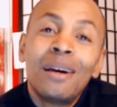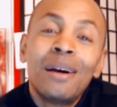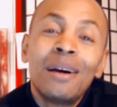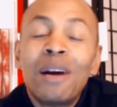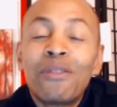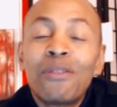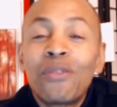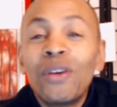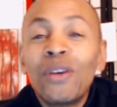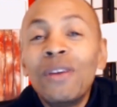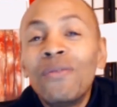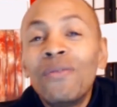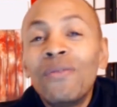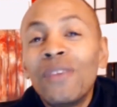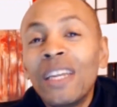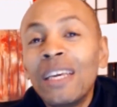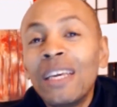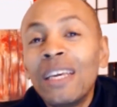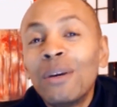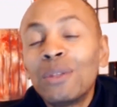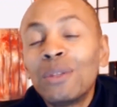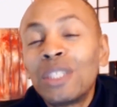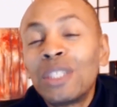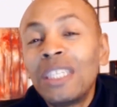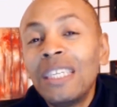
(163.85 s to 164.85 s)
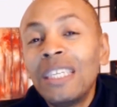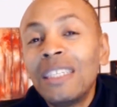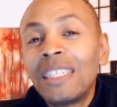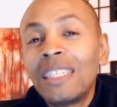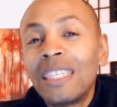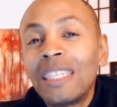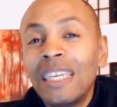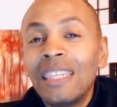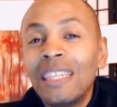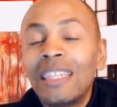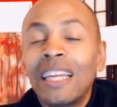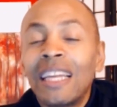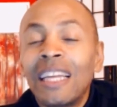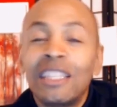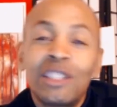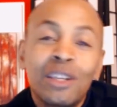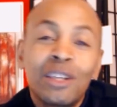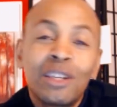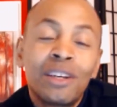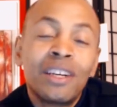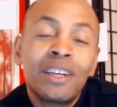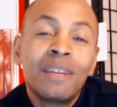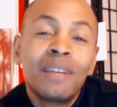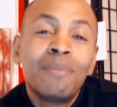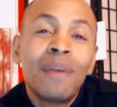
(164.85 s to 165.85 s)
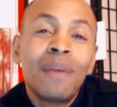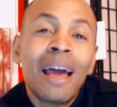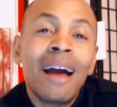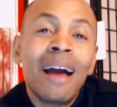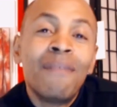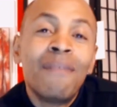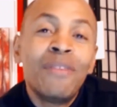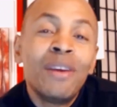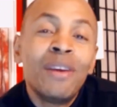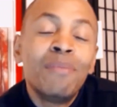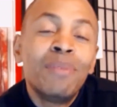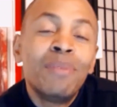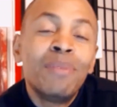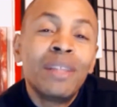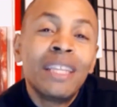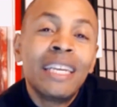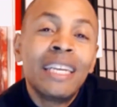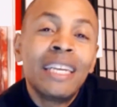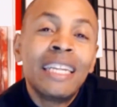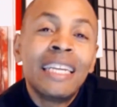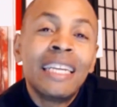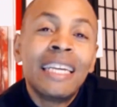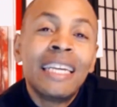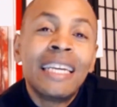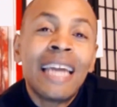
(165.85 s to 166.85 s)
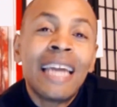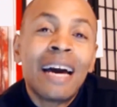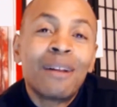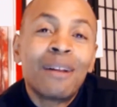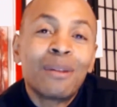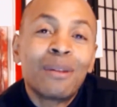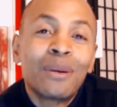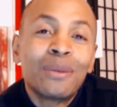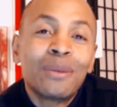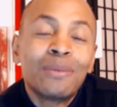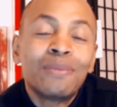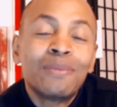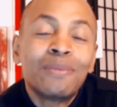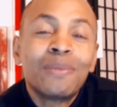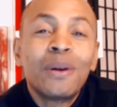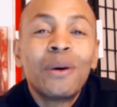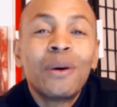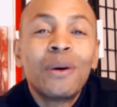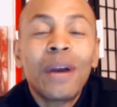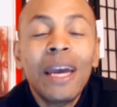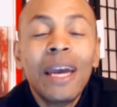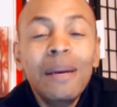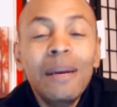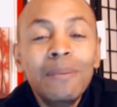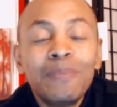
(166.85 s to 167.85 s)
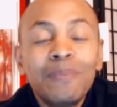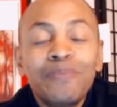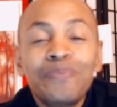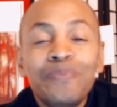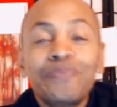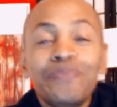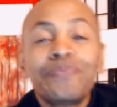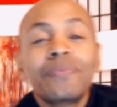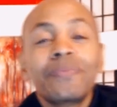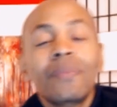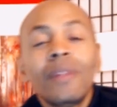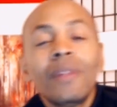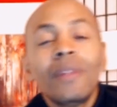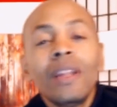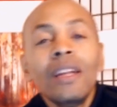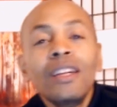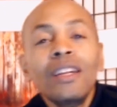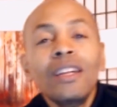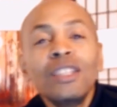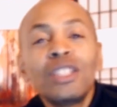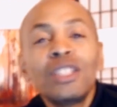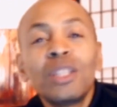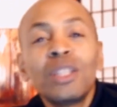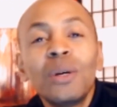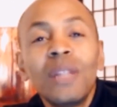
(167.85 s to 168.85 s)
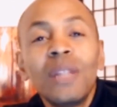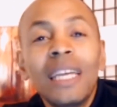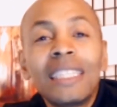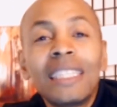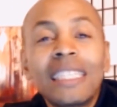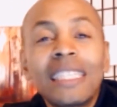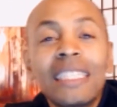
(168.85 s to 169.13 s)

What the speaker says: my free video cheat sheet that you're gonna have the ability to download. Okay, so